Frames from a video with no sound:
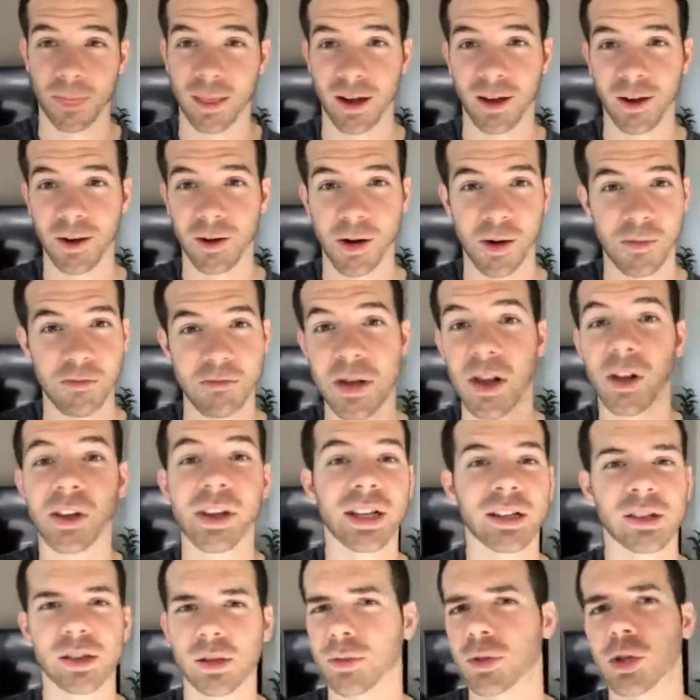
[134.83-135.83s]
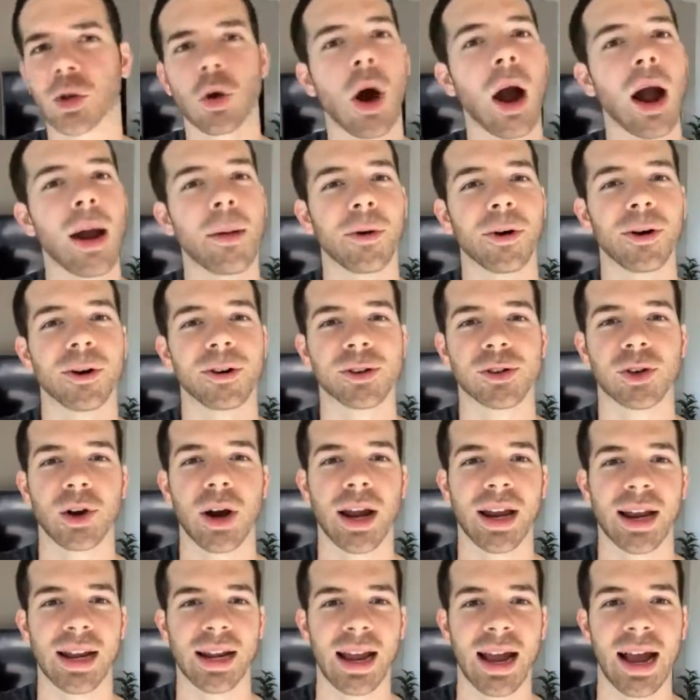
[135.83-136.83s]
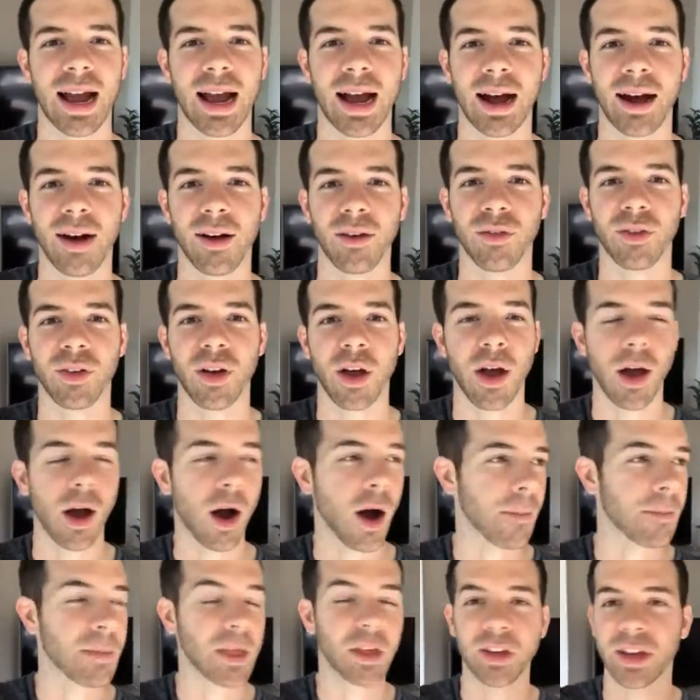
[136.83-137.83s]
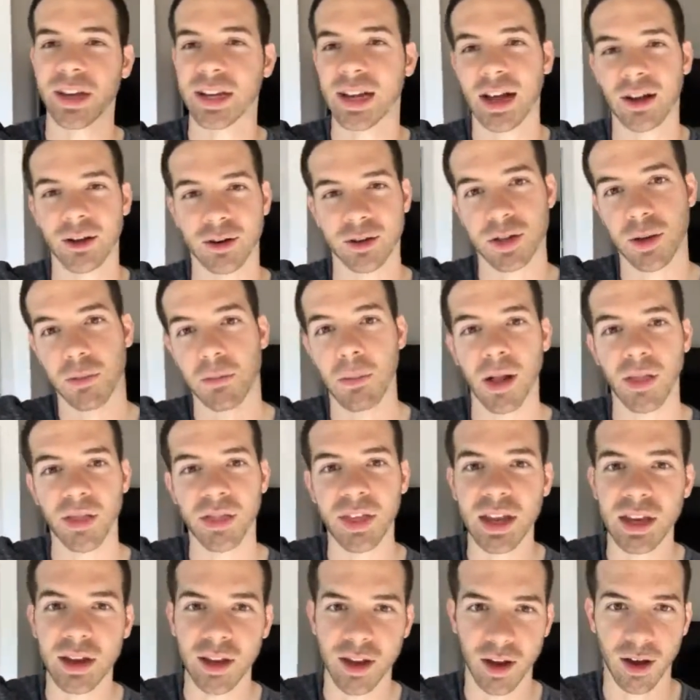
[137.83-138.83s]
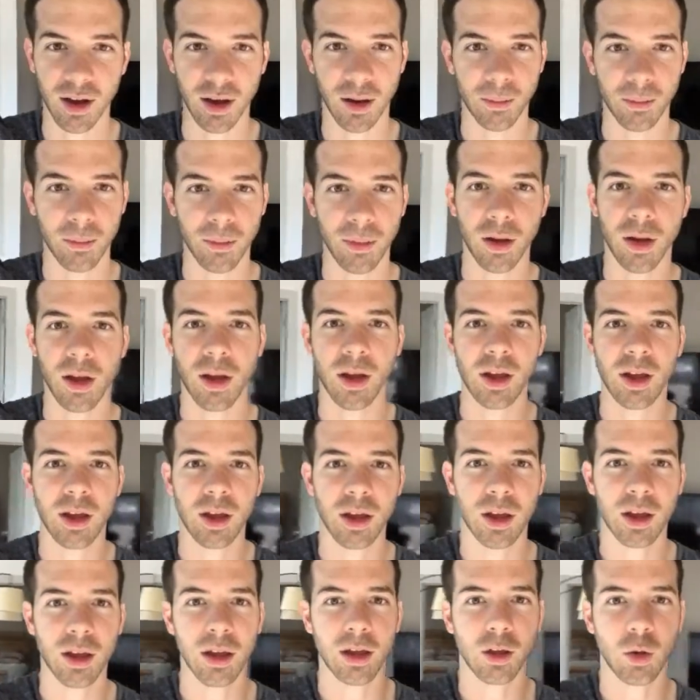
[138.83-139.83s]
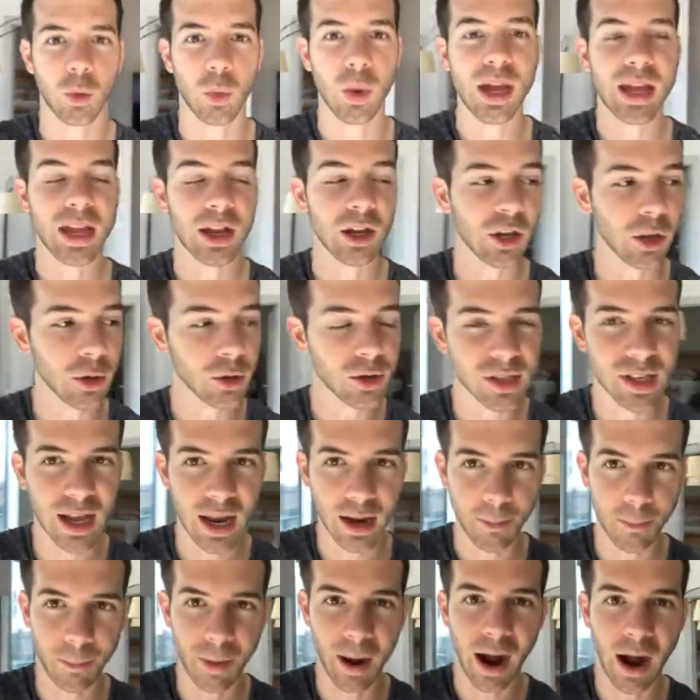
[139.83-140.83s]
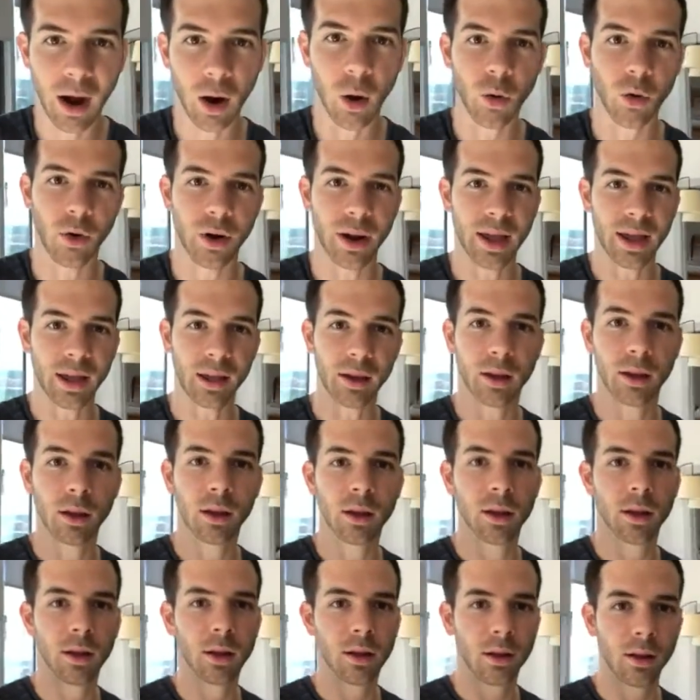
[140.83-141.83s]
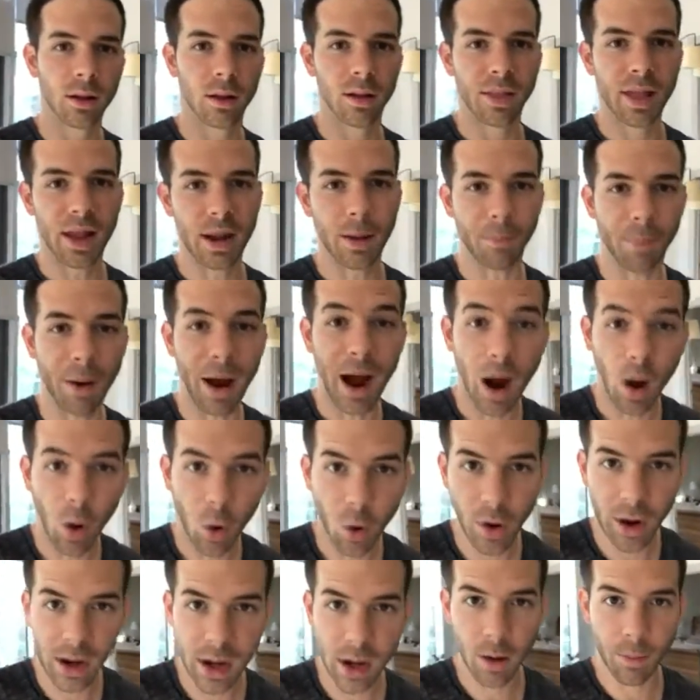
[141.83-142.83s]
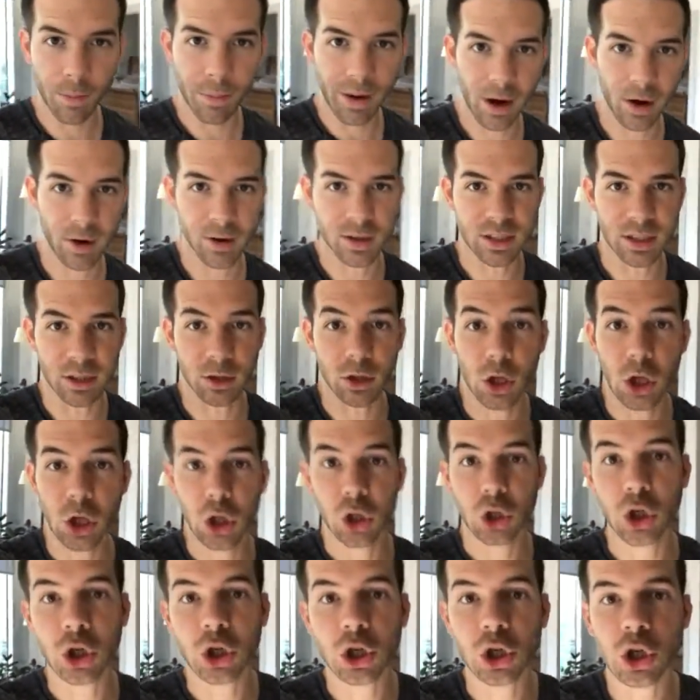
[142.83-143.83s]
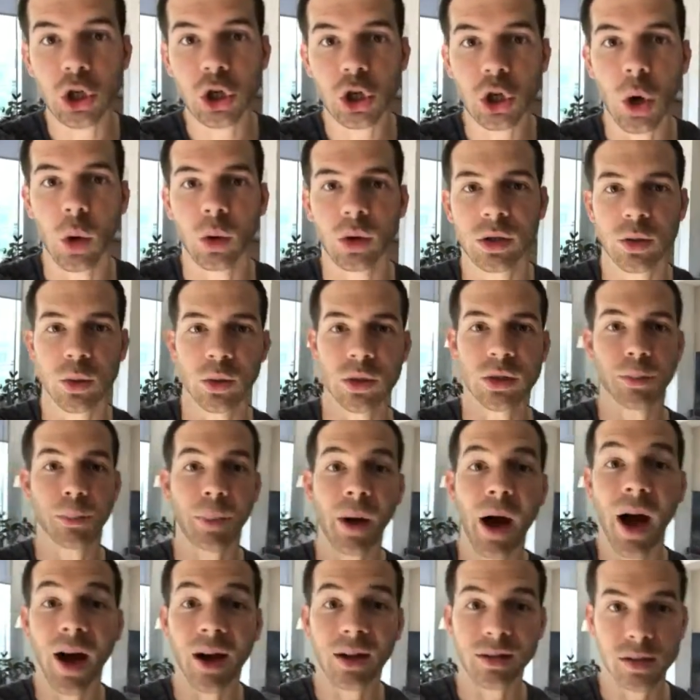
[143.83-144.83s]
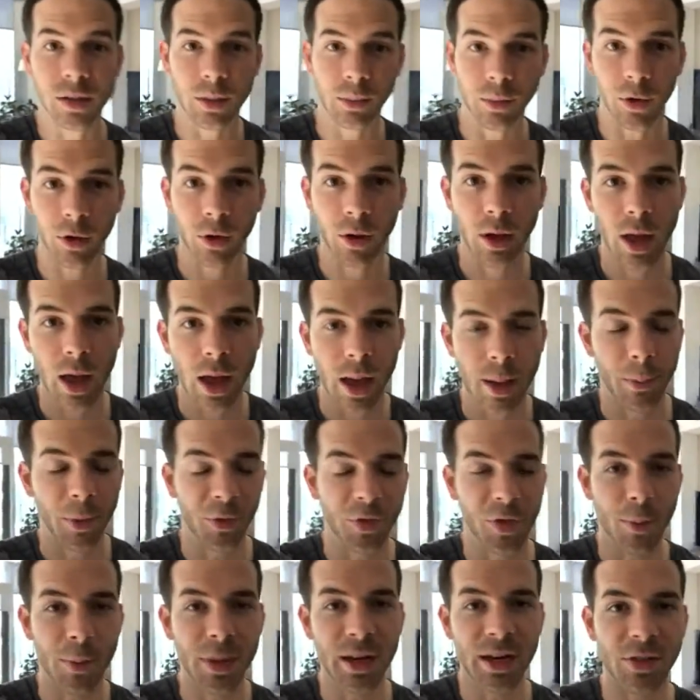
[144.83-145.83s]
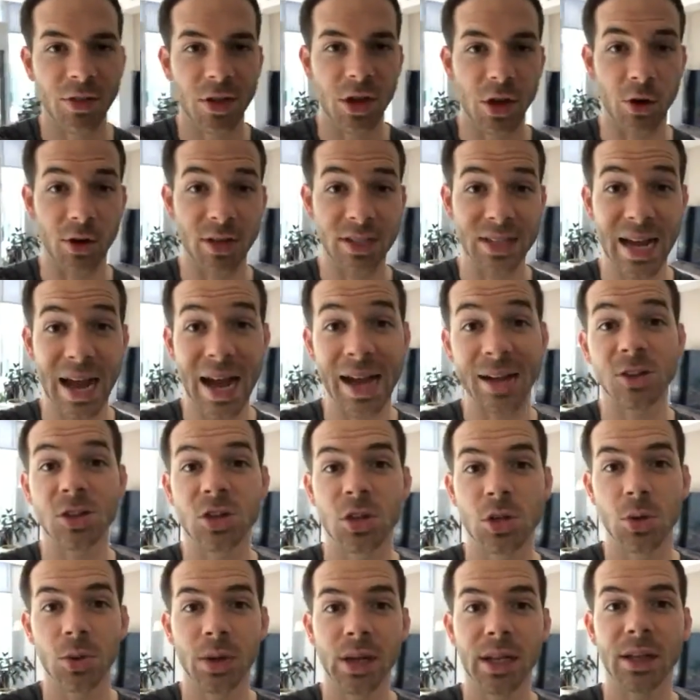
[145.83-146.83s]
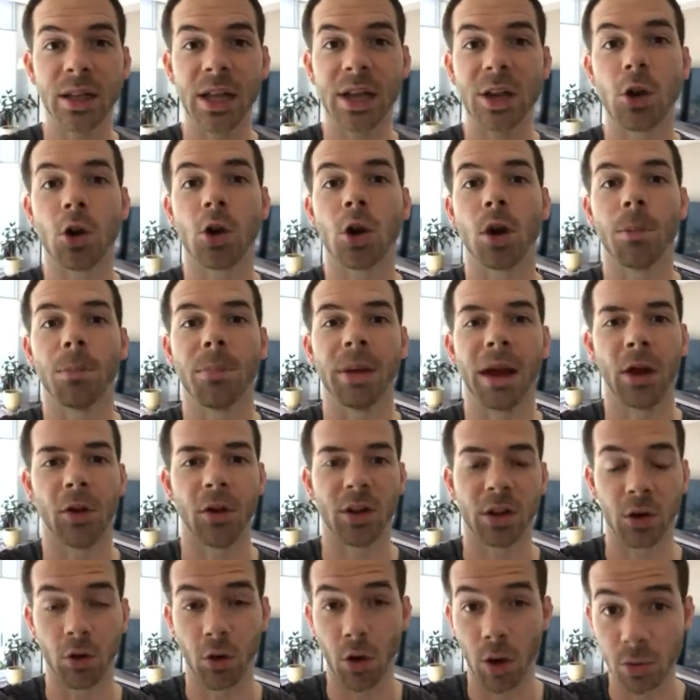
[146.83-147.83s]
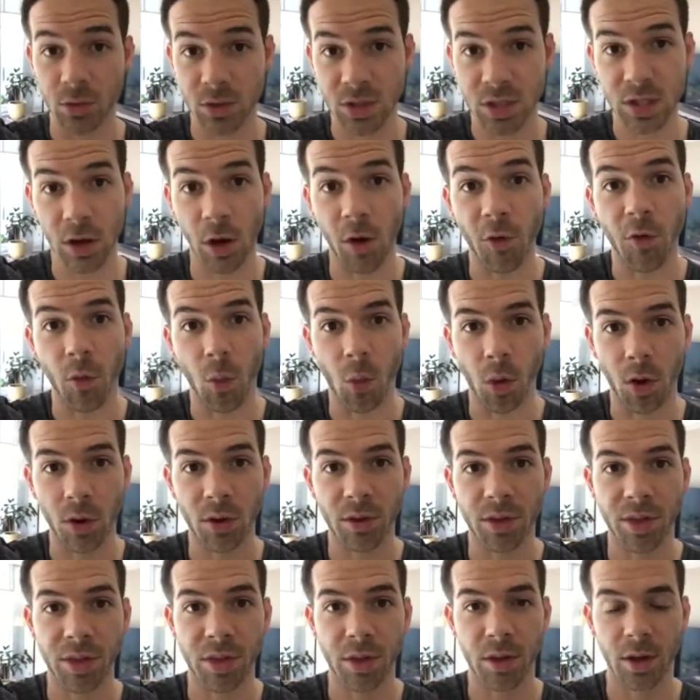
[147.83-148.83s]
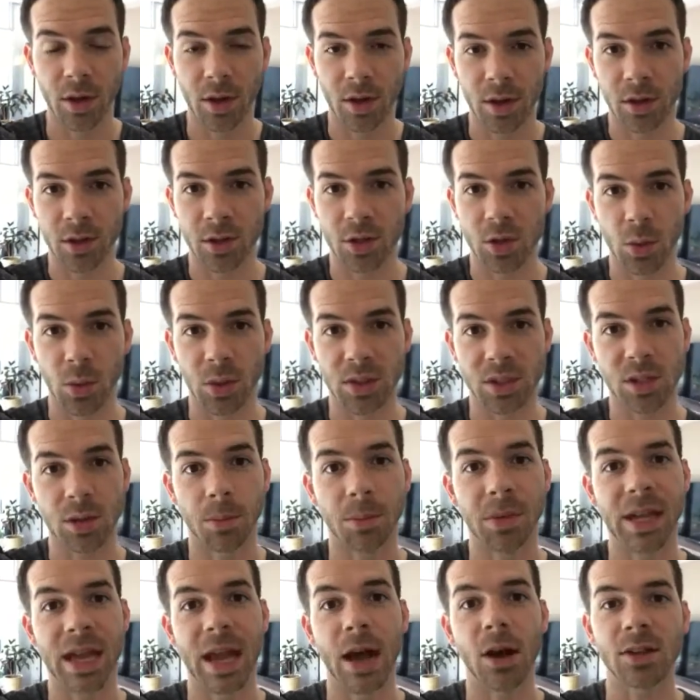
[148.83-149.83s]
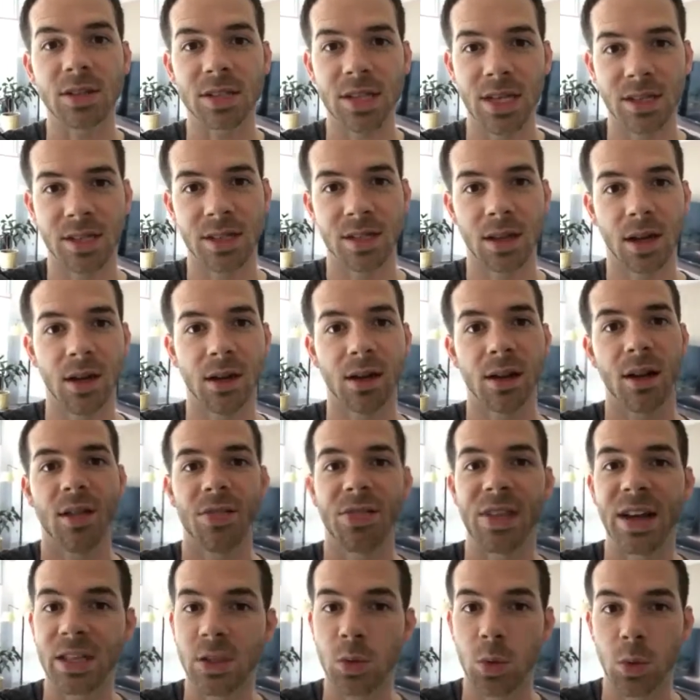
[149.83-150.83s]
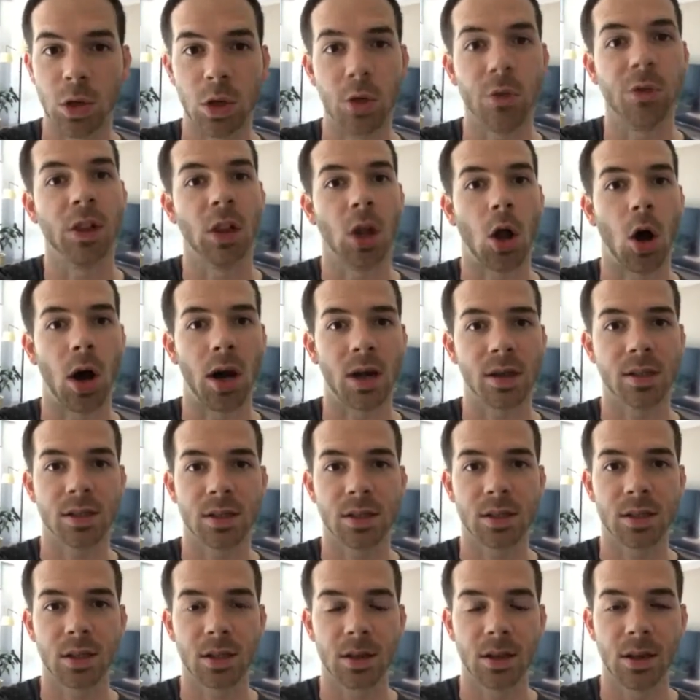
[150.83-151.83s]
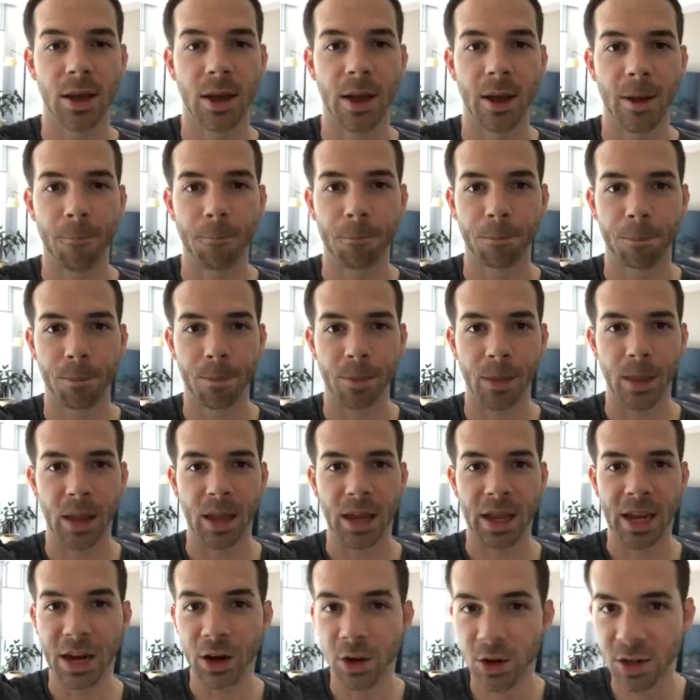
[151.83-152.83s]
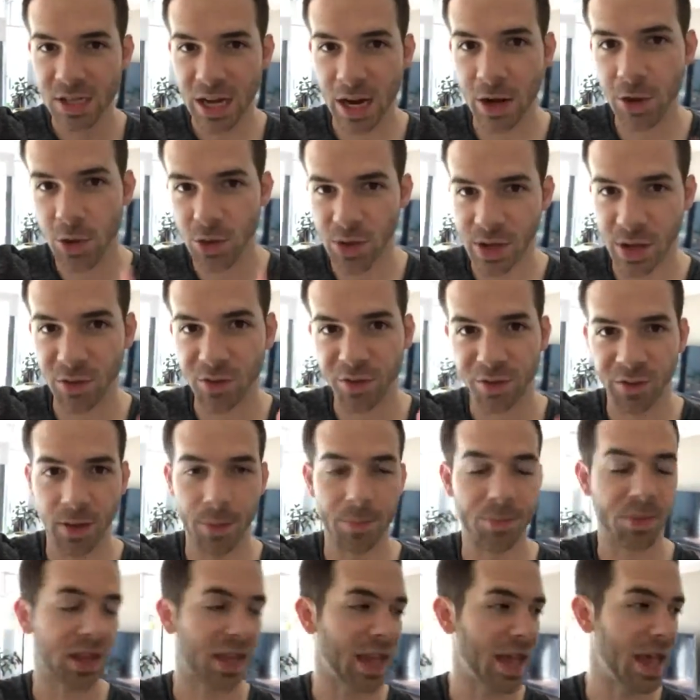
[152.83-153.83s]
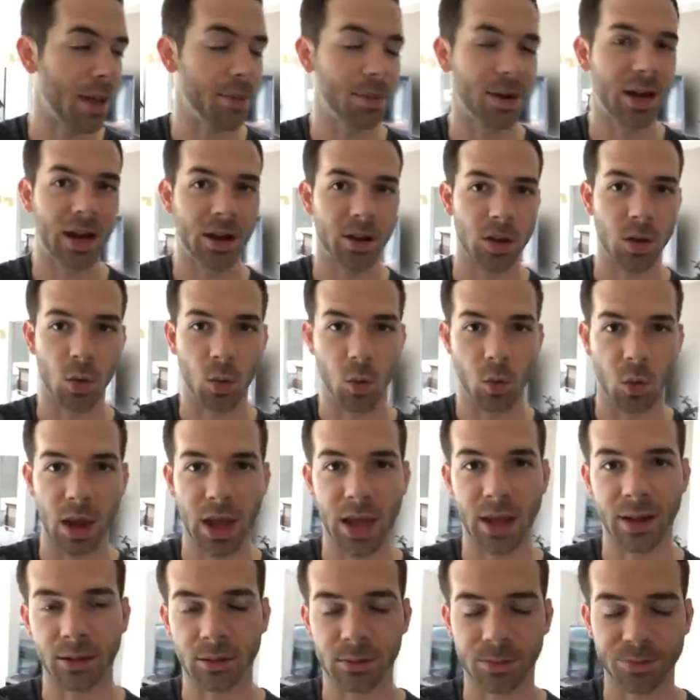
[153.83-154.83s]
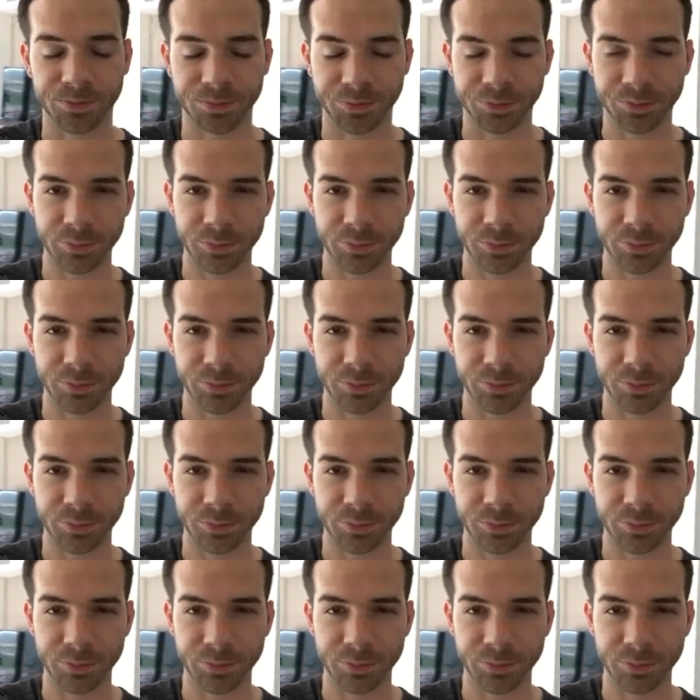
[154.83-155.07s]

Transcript: a million subscribers, or I can have $1 million a month income. We can use that empowering comparison just to show it's what's possible. But the minute that you're attached to it, like you're comparing your own self-worth to what somebody else has done, that's when you've lost. Here's how you can flip the game and how you win.